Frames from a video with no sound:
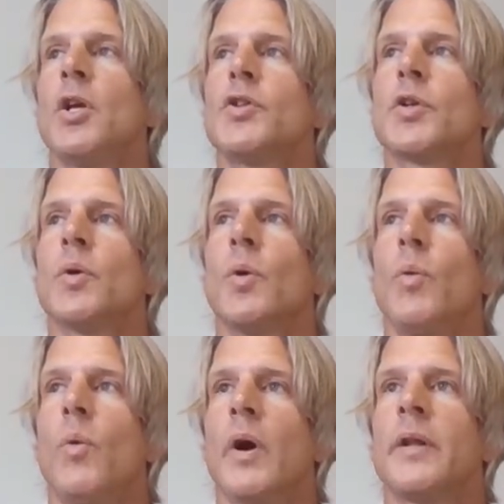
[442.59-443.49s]
So
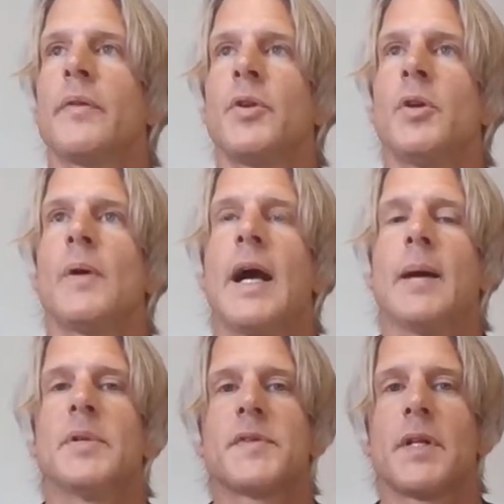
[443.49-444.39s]
one of the new
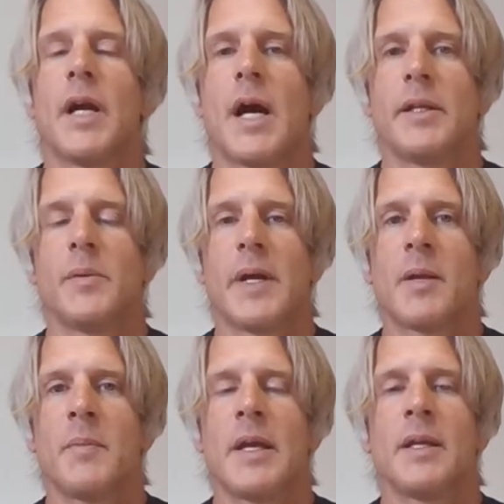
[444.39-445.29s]
habits that I highly
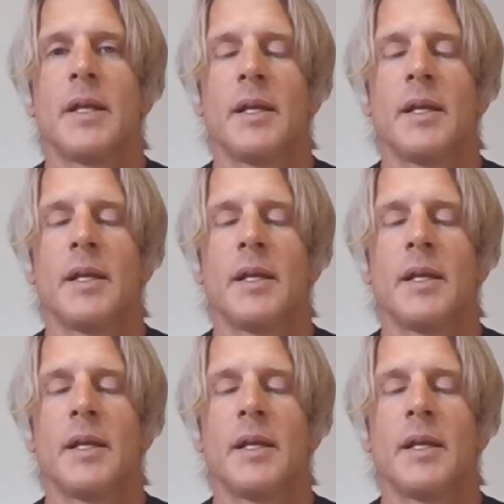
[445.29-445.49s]
recommend,